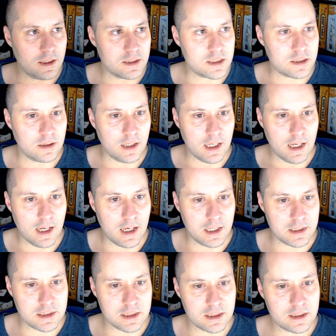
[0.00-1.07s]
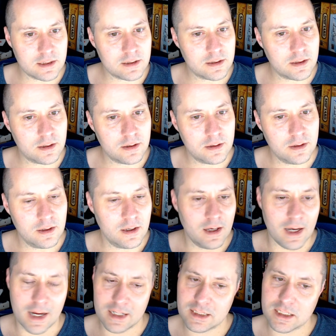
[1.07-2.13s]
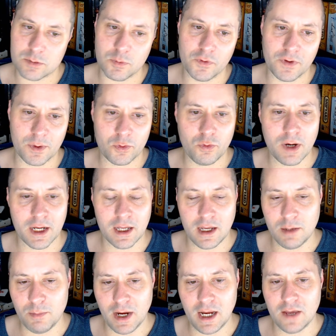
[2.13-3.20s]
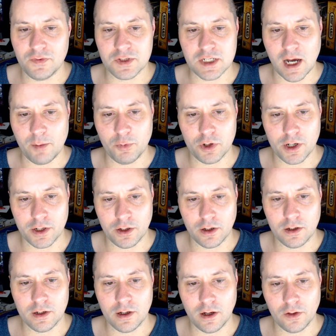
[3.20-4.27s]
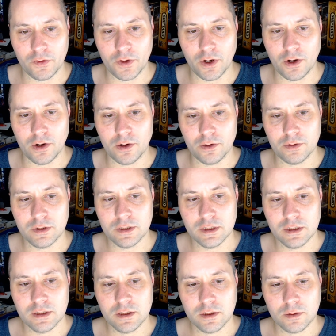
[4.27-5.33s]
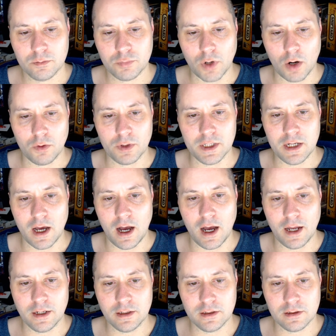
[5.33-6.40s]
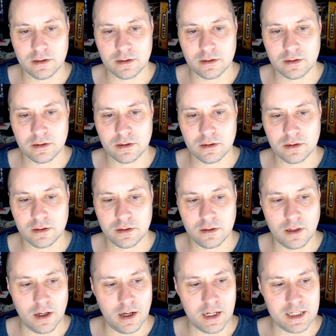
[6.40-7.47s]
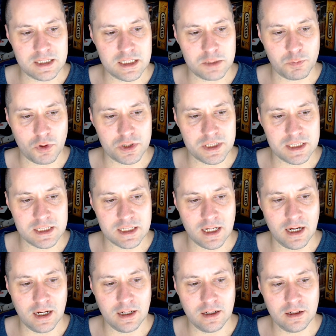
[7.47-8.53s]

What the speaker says: going to hit? I guess it's moving up quick. It may hit the top 100, although probably not. I guess this person's saying